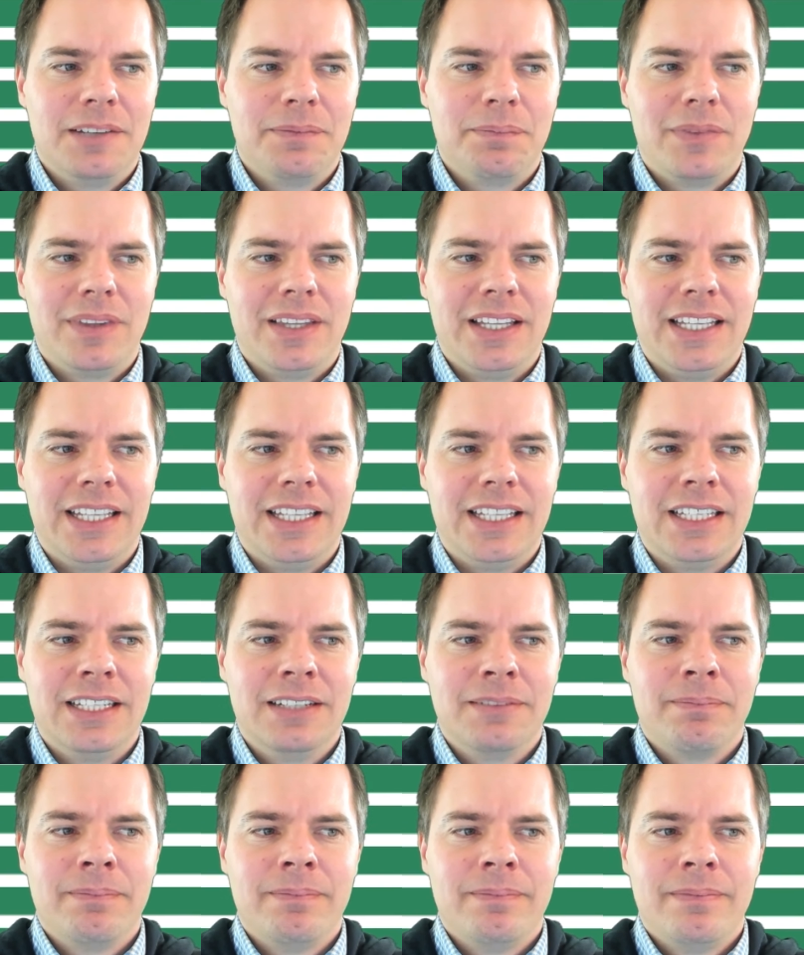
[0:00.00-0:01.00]
the
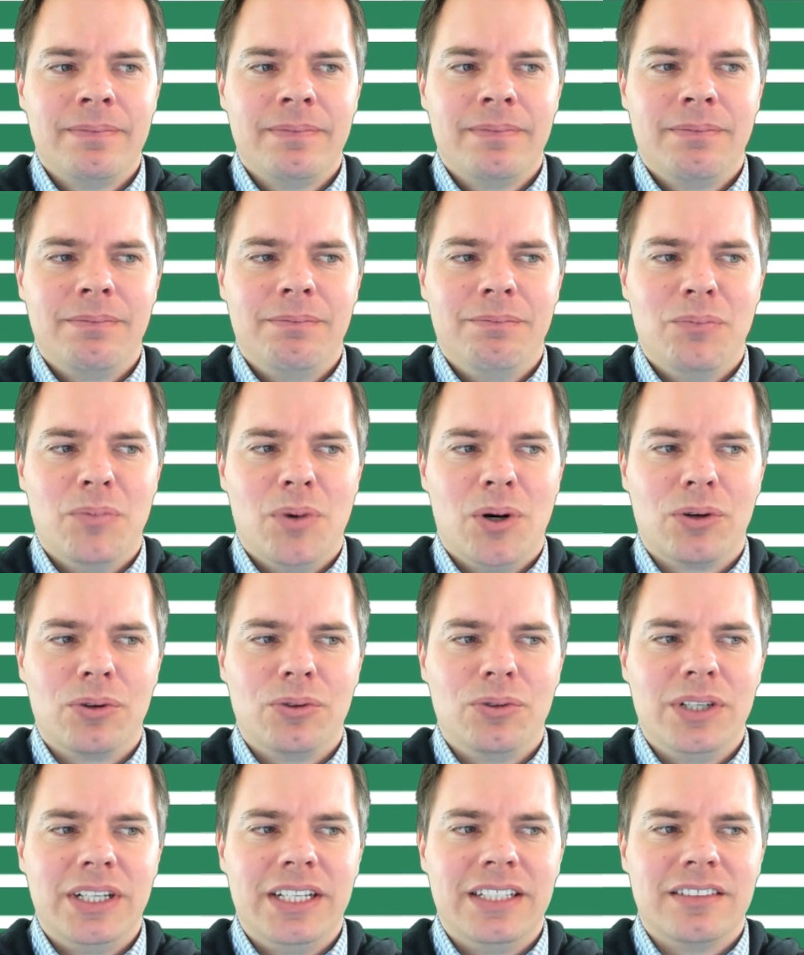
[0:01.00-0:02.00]

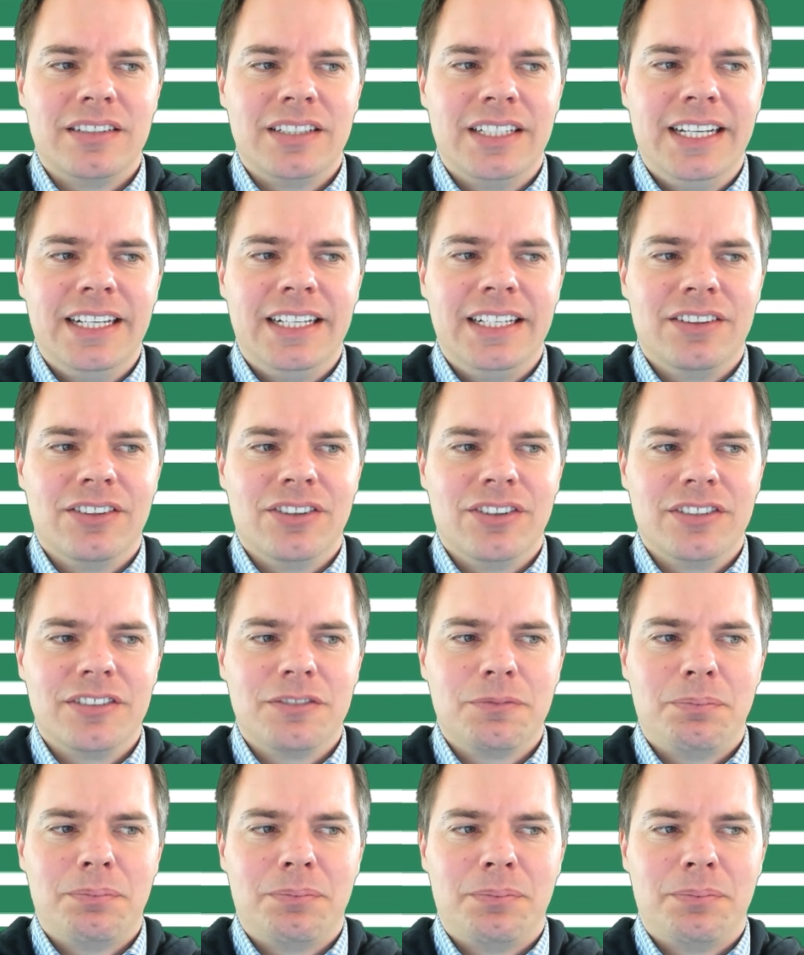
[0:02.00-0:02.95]
model isn't hitting those